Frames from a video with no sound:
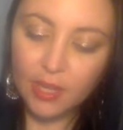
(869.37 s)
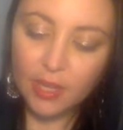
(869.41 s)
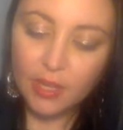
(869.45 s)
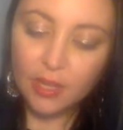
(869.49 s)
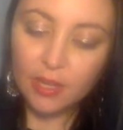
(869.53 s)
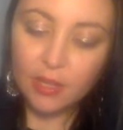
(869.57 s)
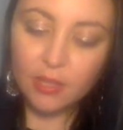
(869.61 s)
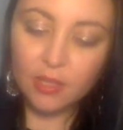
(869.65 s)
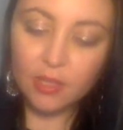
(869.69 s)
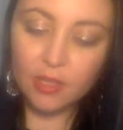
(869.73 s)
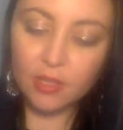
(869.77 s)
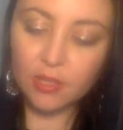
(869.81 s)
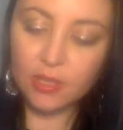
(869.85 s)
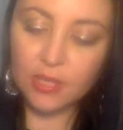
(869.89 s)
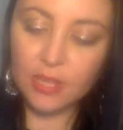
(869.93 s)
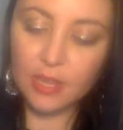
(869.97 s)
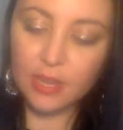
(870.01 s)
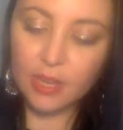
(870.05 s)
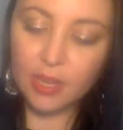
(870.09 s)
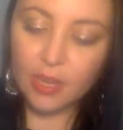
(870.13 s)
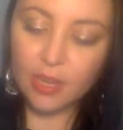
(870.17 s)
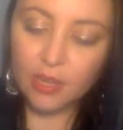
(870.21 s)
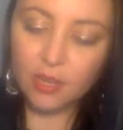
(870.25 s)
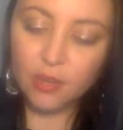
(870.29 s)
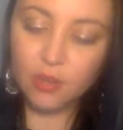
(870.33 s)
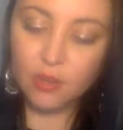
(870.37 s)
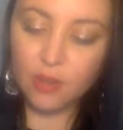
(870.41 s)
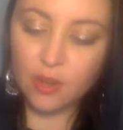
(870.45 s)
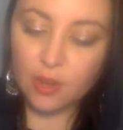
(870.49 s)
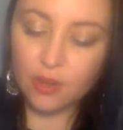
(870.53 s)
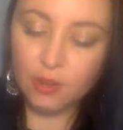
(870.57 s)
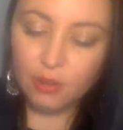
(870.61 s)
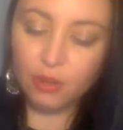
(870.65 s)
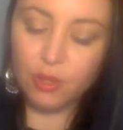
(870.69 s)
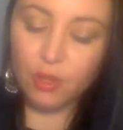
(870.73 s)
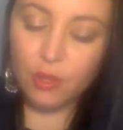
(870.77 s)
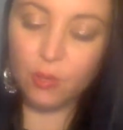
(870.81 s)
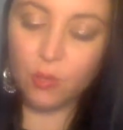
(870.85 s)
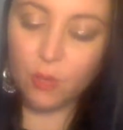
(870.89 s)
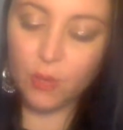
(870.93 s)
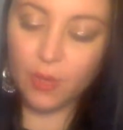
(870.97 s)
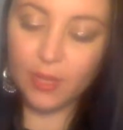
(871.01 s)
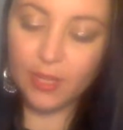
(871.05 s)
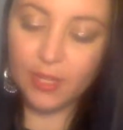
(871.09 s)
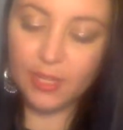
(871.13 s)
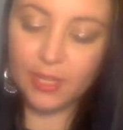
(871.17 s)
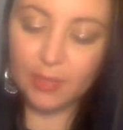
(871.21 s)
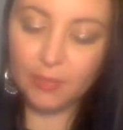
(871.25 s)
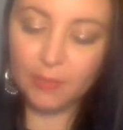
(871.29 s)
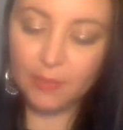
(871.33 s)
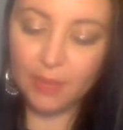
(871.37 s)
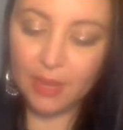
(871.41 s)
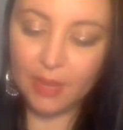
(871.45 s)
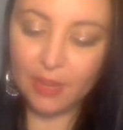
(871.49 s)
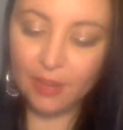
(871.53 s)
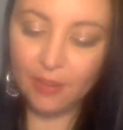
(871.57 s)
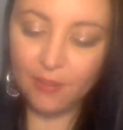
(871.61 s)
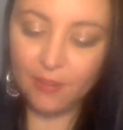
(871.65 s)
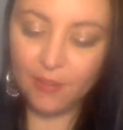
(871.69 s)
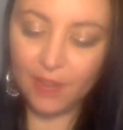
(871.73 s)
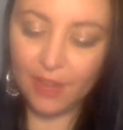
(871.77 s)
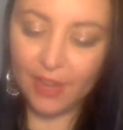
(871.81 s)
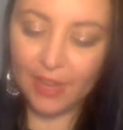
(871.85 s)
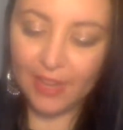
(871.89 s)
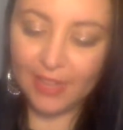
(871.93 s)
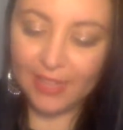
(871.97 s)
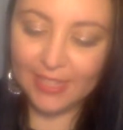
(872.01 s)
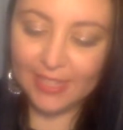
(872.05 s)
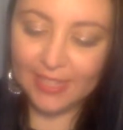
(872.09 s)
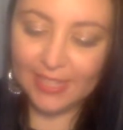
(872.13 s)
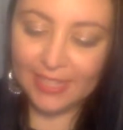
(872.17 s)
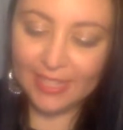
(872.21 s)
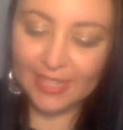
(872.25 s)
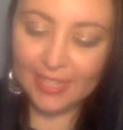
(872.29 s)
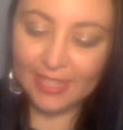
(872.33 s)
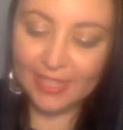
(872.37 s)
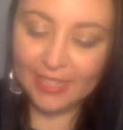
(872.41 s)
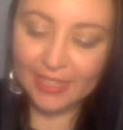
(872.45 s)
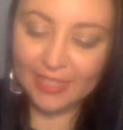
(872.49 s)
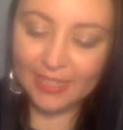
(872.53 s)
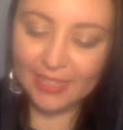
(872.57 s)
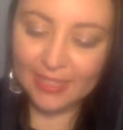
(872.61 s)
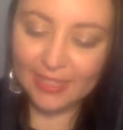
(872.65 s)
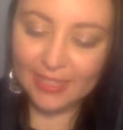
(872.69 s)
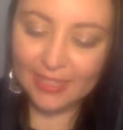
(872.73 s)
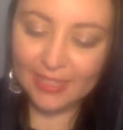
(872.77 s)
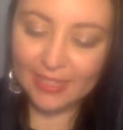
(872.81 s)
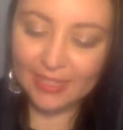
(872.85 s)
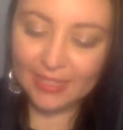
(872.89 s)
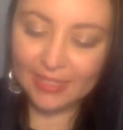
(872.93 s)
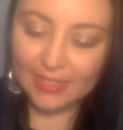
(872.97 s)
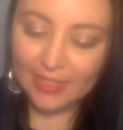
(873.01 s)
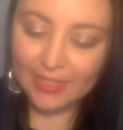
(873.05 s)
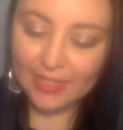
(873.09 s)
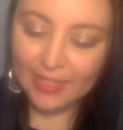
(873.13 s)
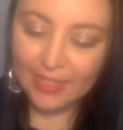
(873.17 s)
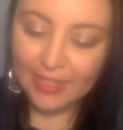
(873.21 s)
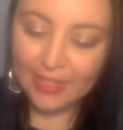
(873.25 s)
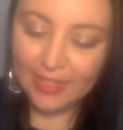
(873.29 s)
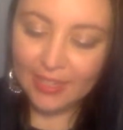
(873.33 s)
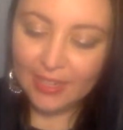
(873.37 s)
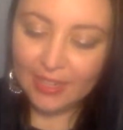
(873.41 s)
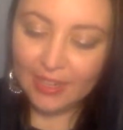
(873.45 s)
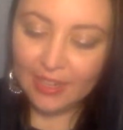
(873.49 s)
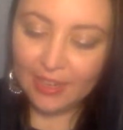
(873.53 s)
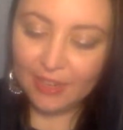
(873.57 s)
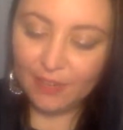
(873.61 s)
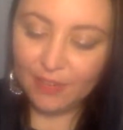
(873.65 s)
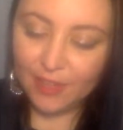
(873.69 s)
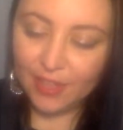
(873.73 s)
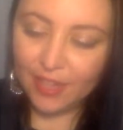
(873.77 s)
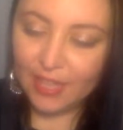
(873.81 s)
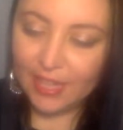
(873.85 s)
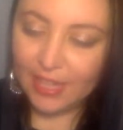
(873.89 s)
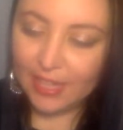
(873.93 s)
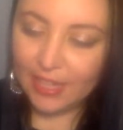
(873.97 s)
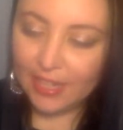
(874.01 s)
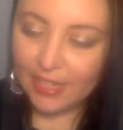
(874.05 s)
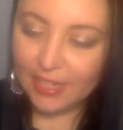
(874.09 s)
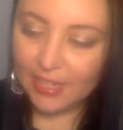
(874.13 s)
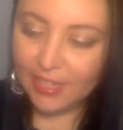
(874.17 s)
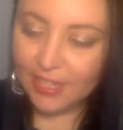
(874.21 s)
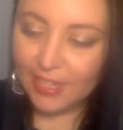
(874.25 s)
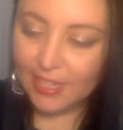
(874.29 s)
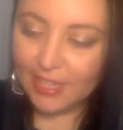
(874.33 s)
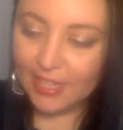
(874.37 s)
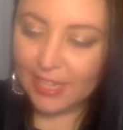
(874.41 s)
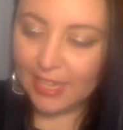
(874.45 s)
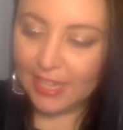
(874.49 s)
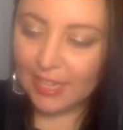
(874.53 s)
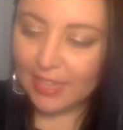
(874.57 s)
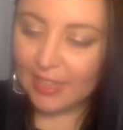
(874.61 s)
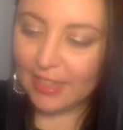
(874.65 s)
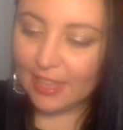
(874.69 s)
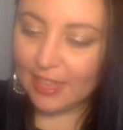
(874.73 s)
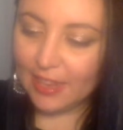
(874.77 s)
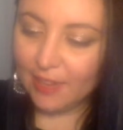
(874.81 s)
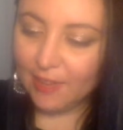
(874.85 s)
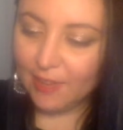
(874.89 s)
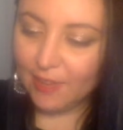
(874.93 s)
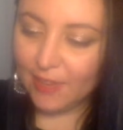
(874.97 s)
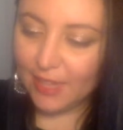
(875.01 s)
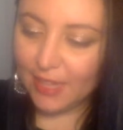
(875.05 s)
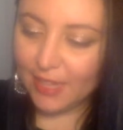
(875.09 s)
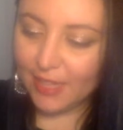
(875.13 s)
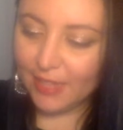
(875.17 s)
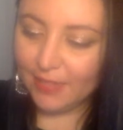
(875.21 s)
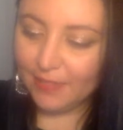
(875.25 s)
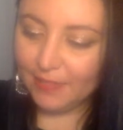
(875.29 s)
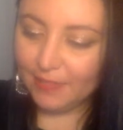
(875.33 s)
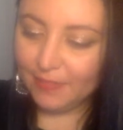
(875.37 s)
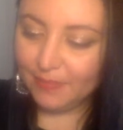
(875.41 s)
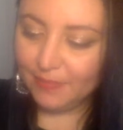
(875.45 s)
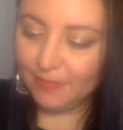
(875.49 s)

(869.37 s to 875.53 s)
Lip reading: So say, you know, you wanted to manifest I feel like I should take that one.